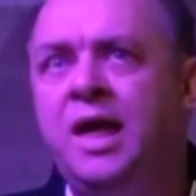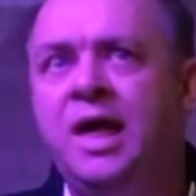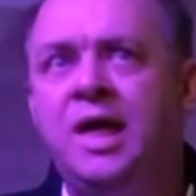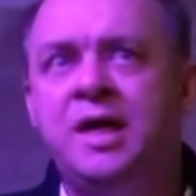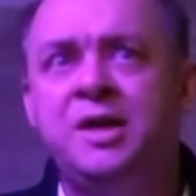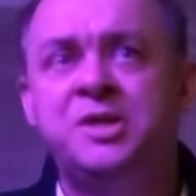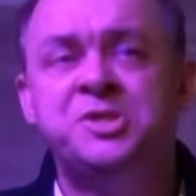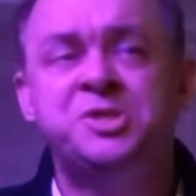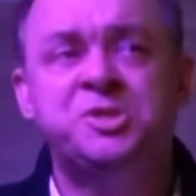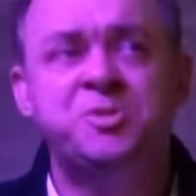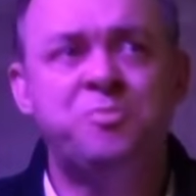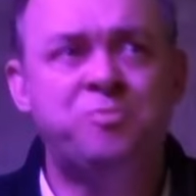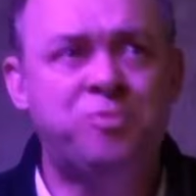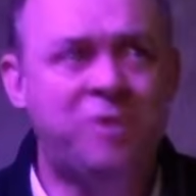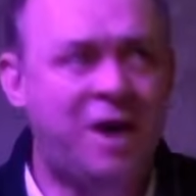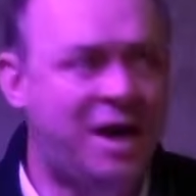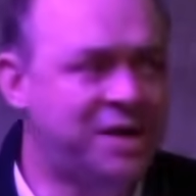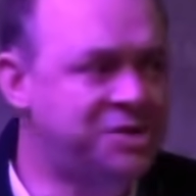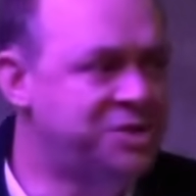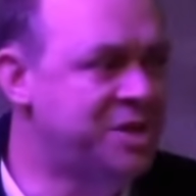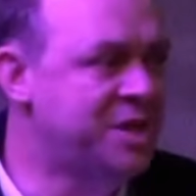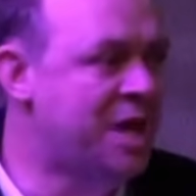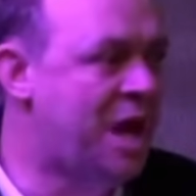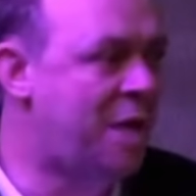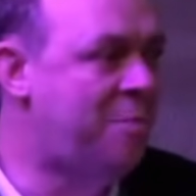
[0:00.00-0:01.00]
And it's
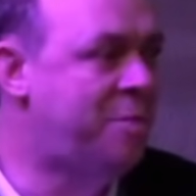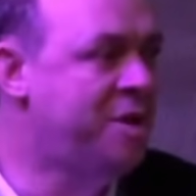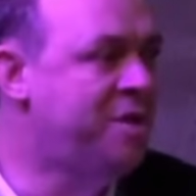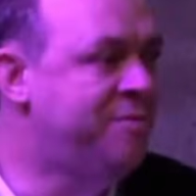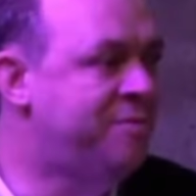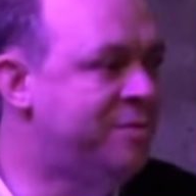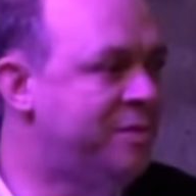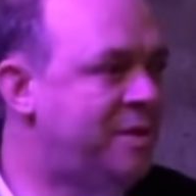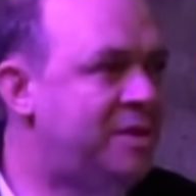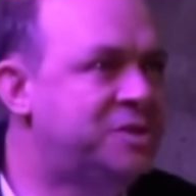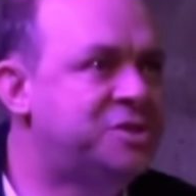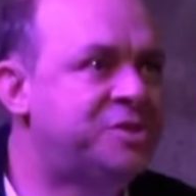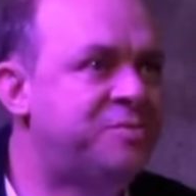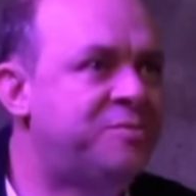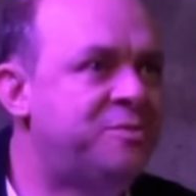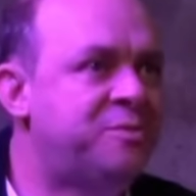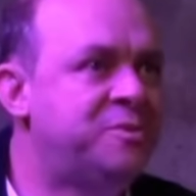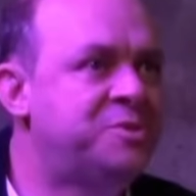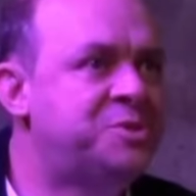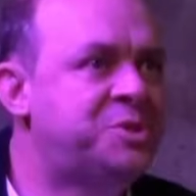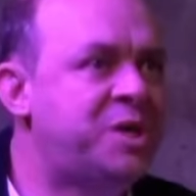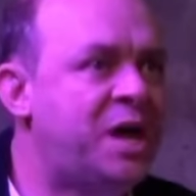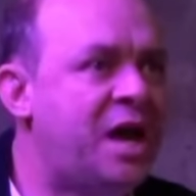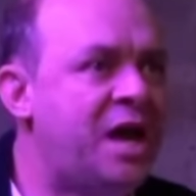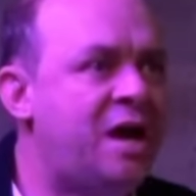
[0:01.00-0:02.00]
surprising how many
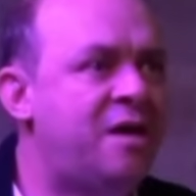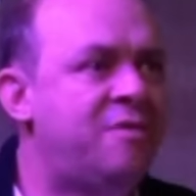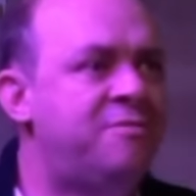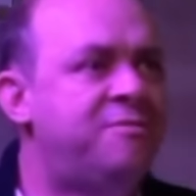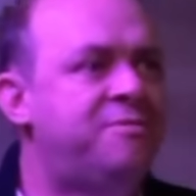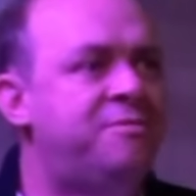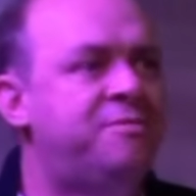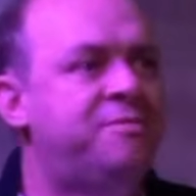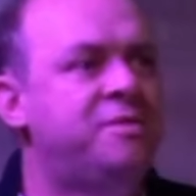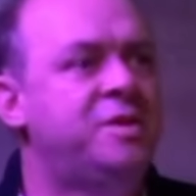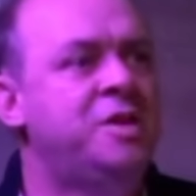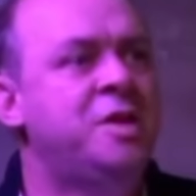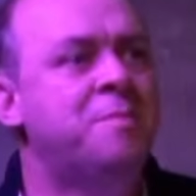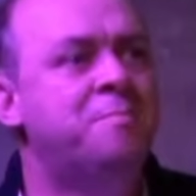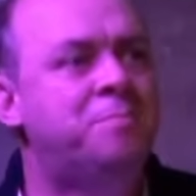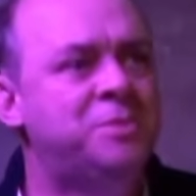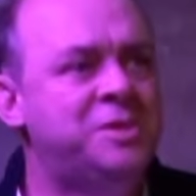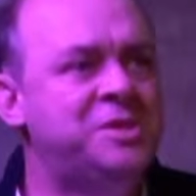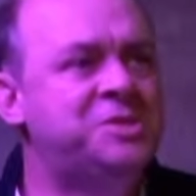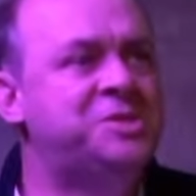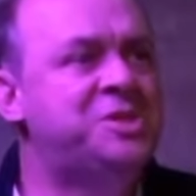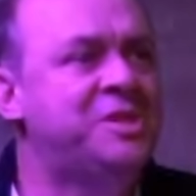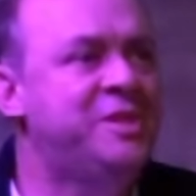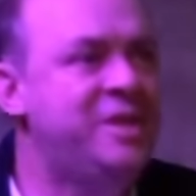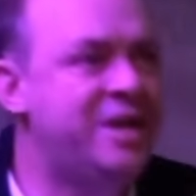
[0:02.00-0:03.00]
philosophers have
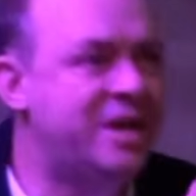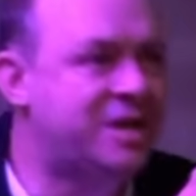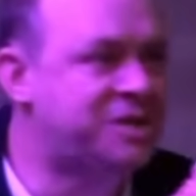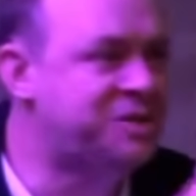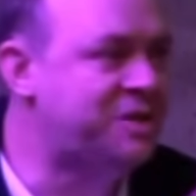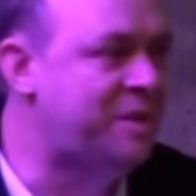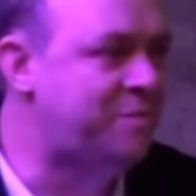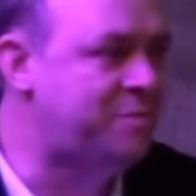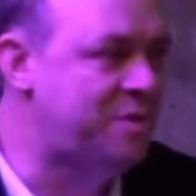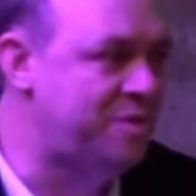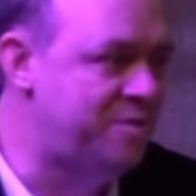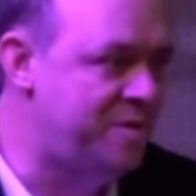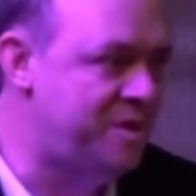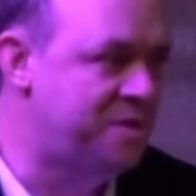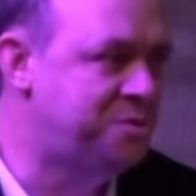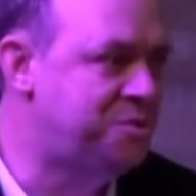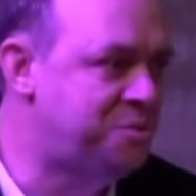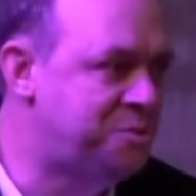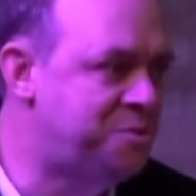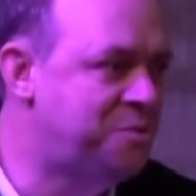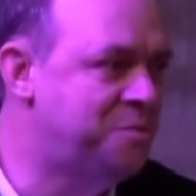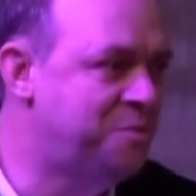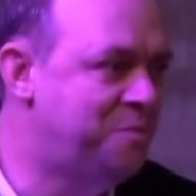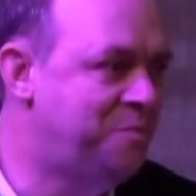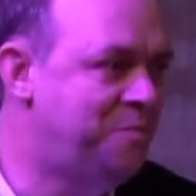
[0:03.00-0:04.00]
implicitly accepted
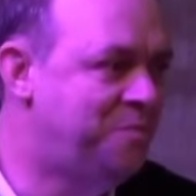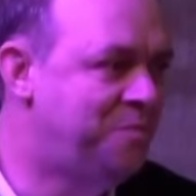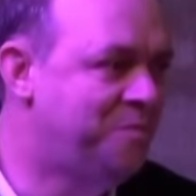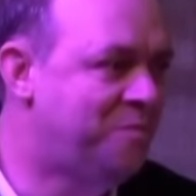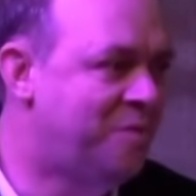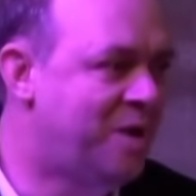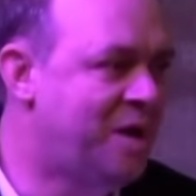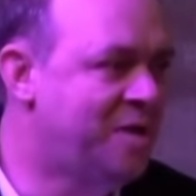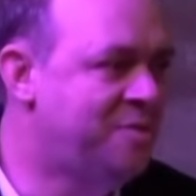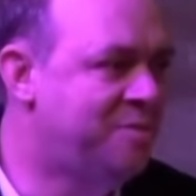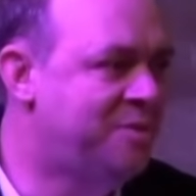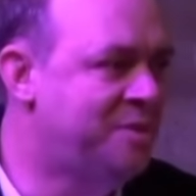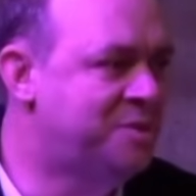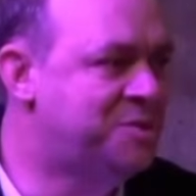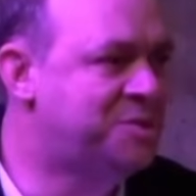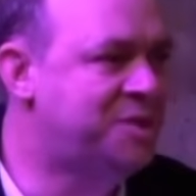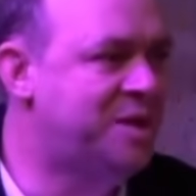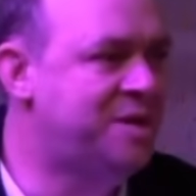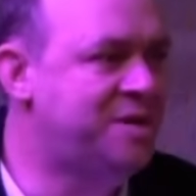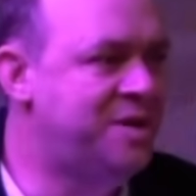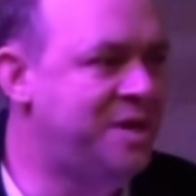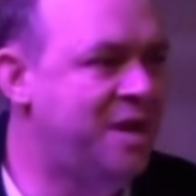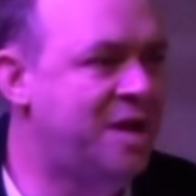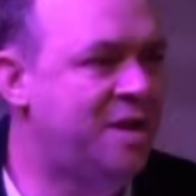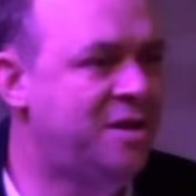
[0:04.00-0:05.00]
this, right, this
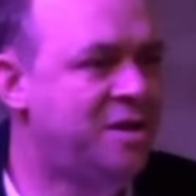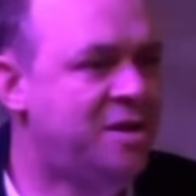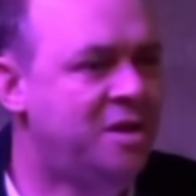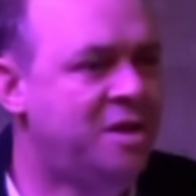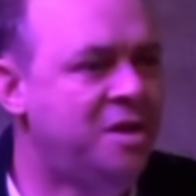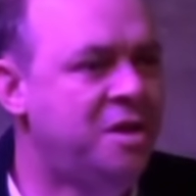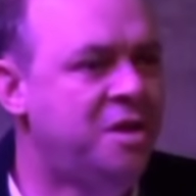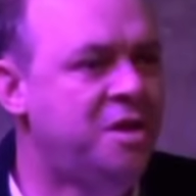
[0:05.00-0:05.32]
idea.